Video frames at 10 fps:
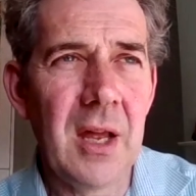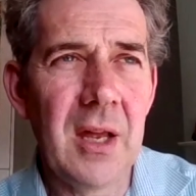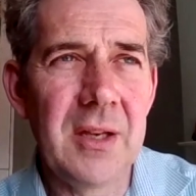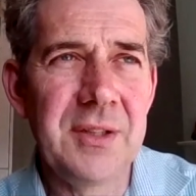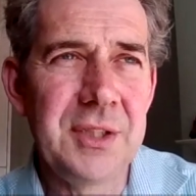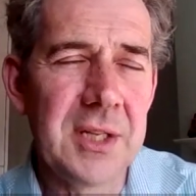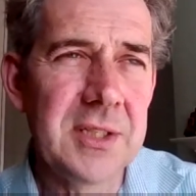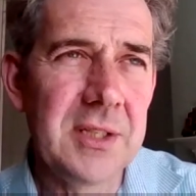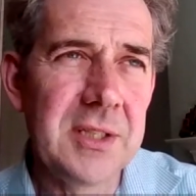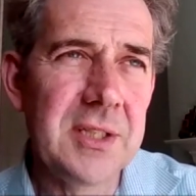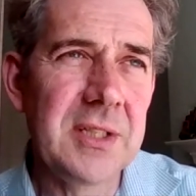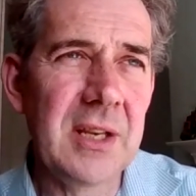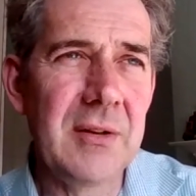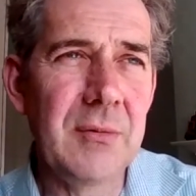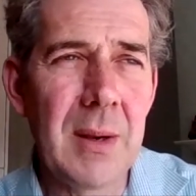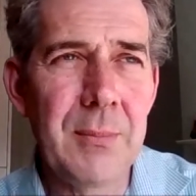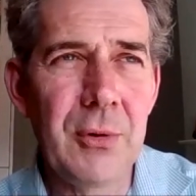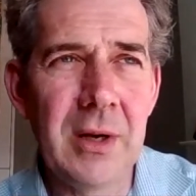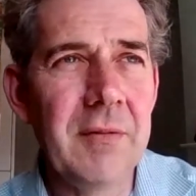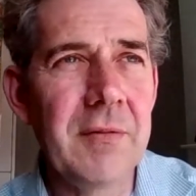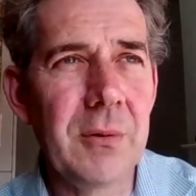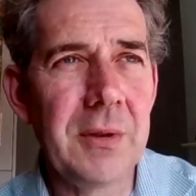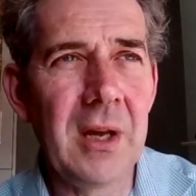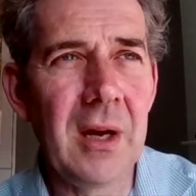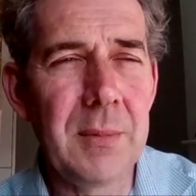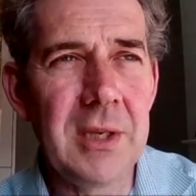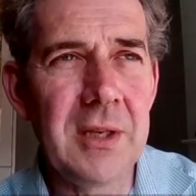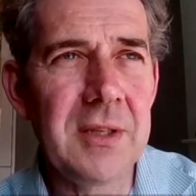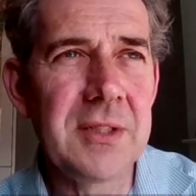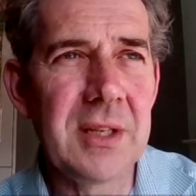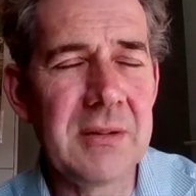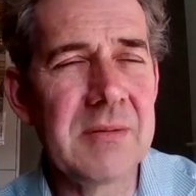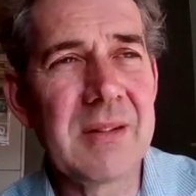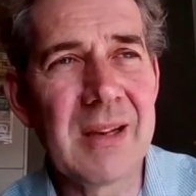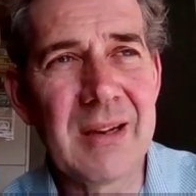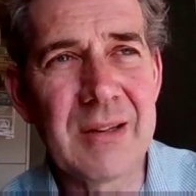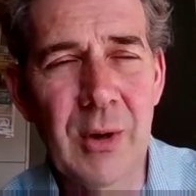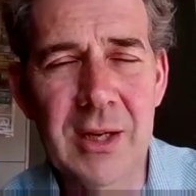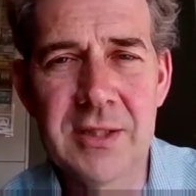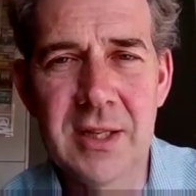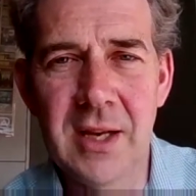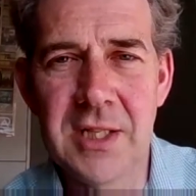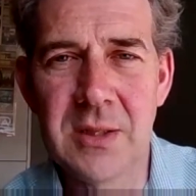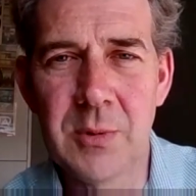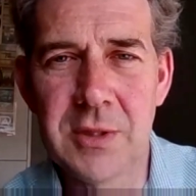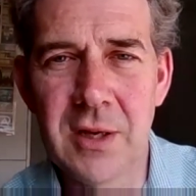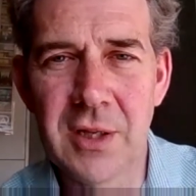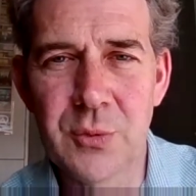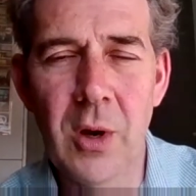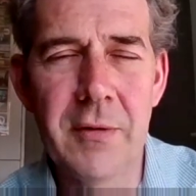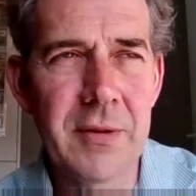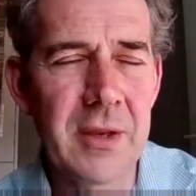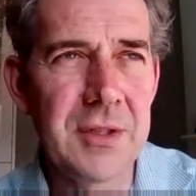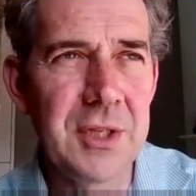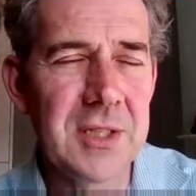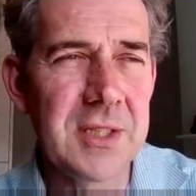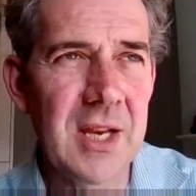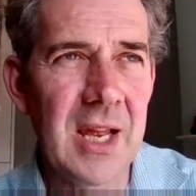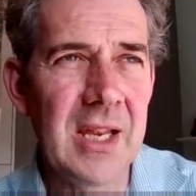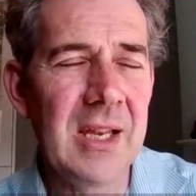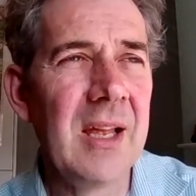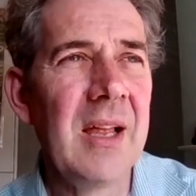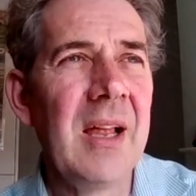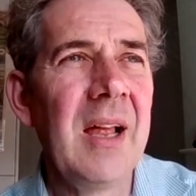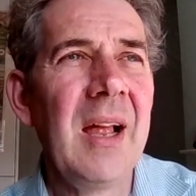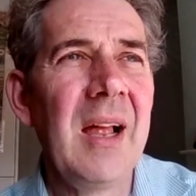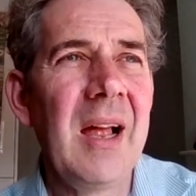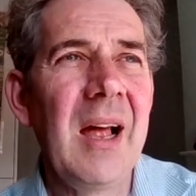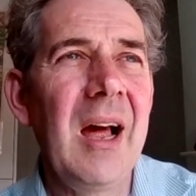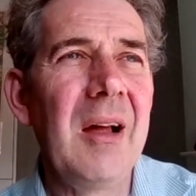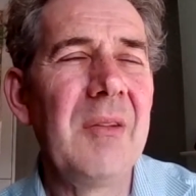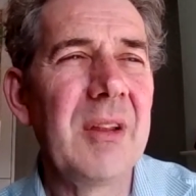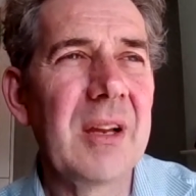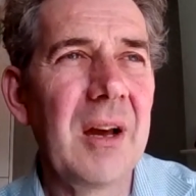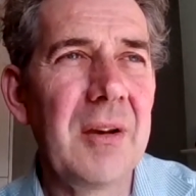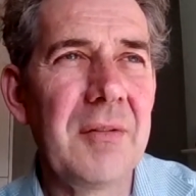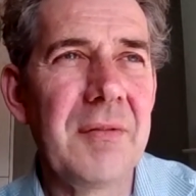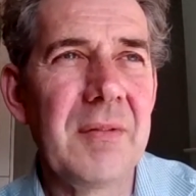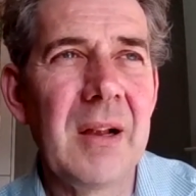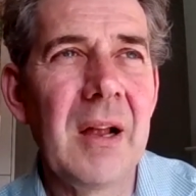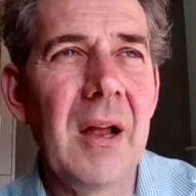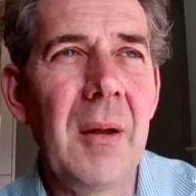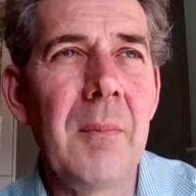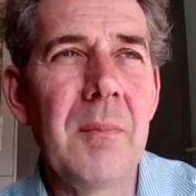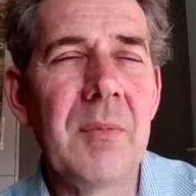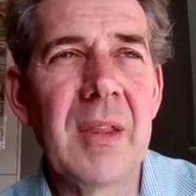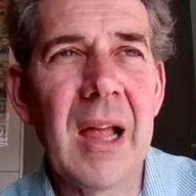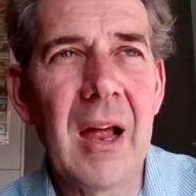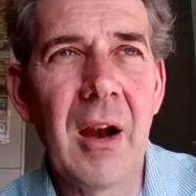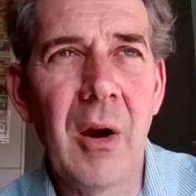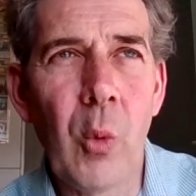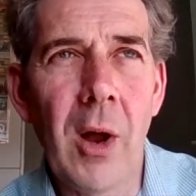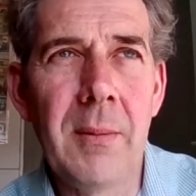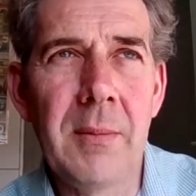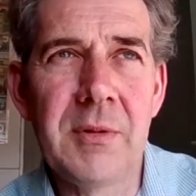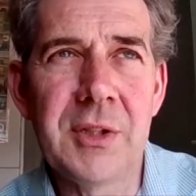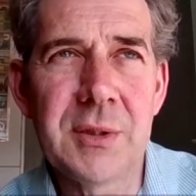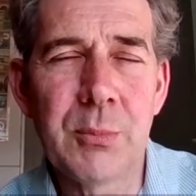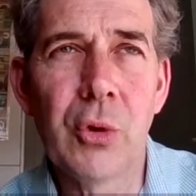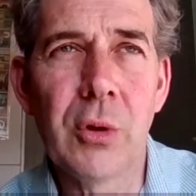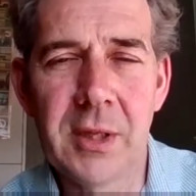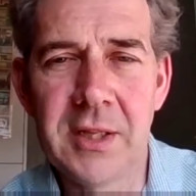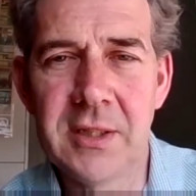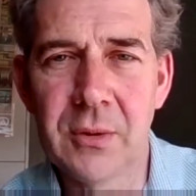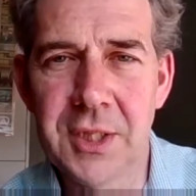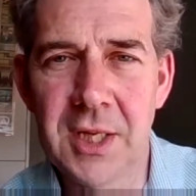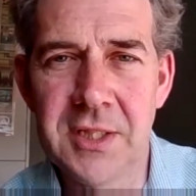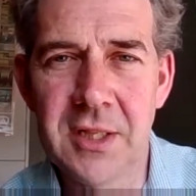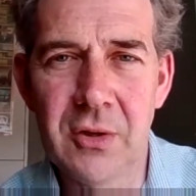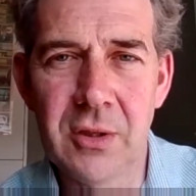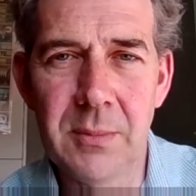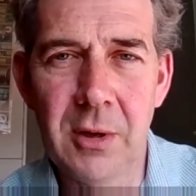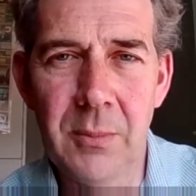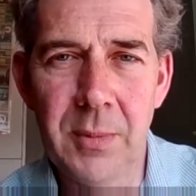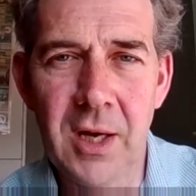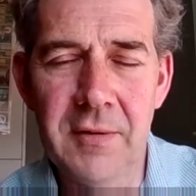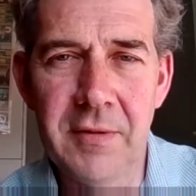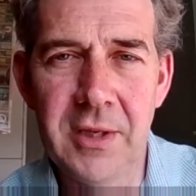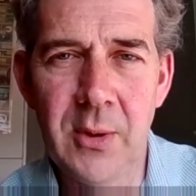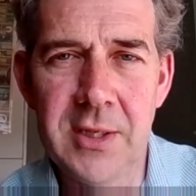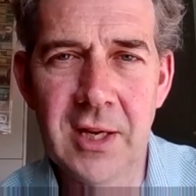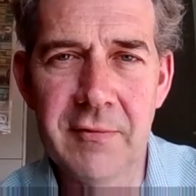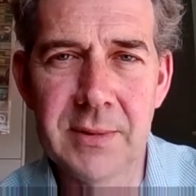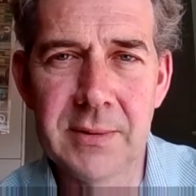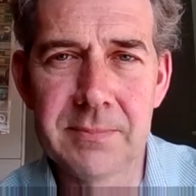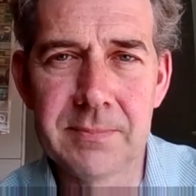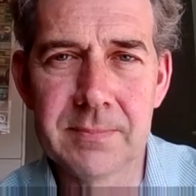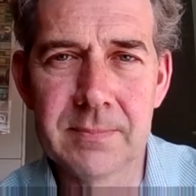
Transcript: uh, justice and memory for the Armenians and reconciliation with Turks, rather than just a uh, the kind of um, a one small political gesture on on behalf of the U.S. government.